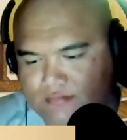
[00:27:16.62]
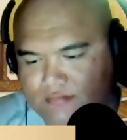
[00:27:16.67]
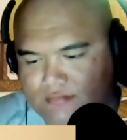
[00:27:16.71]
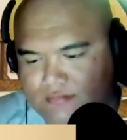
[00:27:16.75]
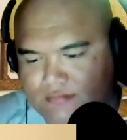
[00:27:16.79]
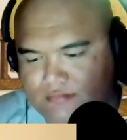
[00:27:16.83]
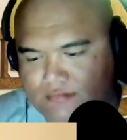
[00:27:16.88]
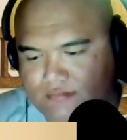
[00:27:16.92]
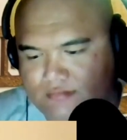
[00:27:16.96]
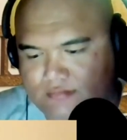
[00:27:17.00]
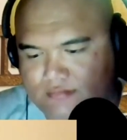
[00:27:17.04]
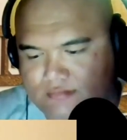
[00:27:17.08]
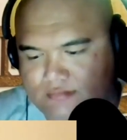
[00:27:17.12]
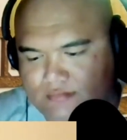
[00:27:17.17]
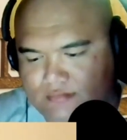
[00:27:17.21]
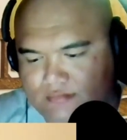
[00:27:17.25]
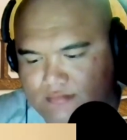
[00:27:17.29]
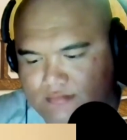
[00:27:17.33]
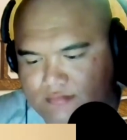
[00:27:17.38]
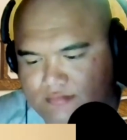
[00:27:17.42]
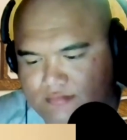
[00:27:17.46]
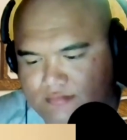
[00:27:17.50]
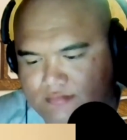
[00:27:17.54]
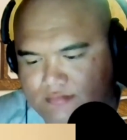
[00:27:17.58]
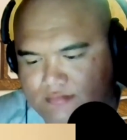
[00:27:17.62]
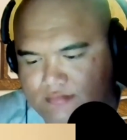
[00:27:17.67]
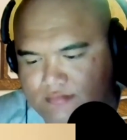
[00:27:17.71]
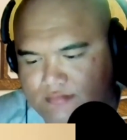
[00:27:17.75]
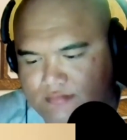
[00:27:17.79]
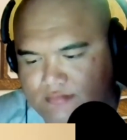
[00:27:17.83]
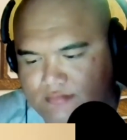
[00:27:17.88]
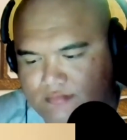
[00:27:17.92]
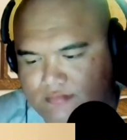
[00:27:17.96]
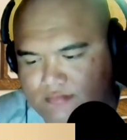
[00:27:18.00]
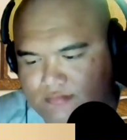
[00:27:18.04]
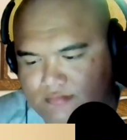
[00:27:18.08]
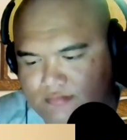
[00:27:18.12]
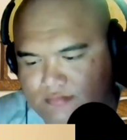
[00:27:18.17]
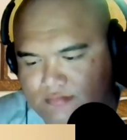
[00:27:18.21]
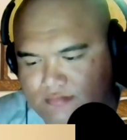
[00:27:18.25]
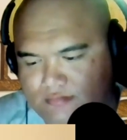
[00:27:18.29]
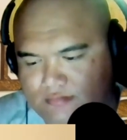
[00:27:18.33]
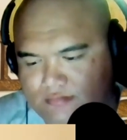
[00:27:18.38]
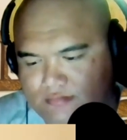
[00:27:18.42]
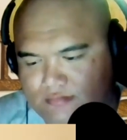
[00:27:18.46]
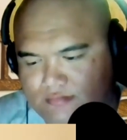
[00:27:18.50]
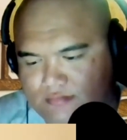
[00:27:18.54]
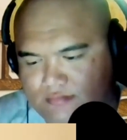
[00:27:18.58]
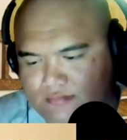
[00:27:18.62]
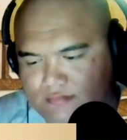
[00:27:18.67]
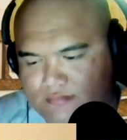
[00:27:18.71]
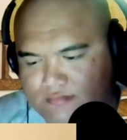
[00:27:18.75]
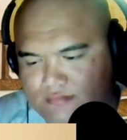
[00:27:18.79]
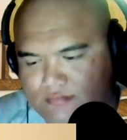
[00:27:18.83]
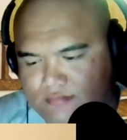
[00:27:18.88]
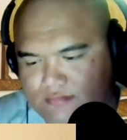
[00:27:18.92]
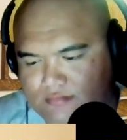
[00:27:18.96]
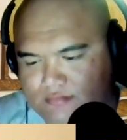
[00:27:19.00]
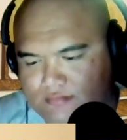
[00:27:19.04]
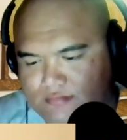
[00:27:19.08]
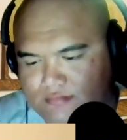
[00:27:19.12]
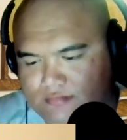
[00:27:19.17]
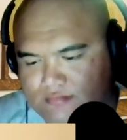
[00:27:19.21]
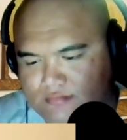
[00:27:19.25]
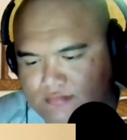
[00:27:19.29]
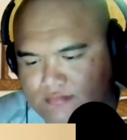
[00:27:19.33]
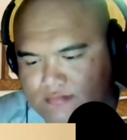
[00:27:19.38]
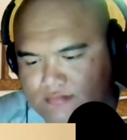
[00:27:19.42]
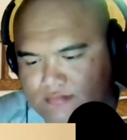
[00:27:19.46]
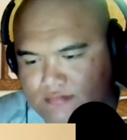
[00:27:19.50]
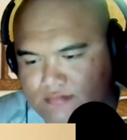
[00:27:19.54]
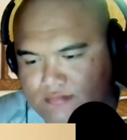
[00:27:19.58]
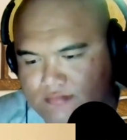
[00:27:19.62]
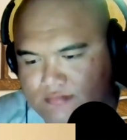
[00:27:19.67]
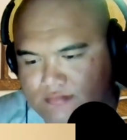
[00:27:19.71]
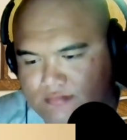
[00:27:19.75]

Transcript: No words are spoken by the person on screen.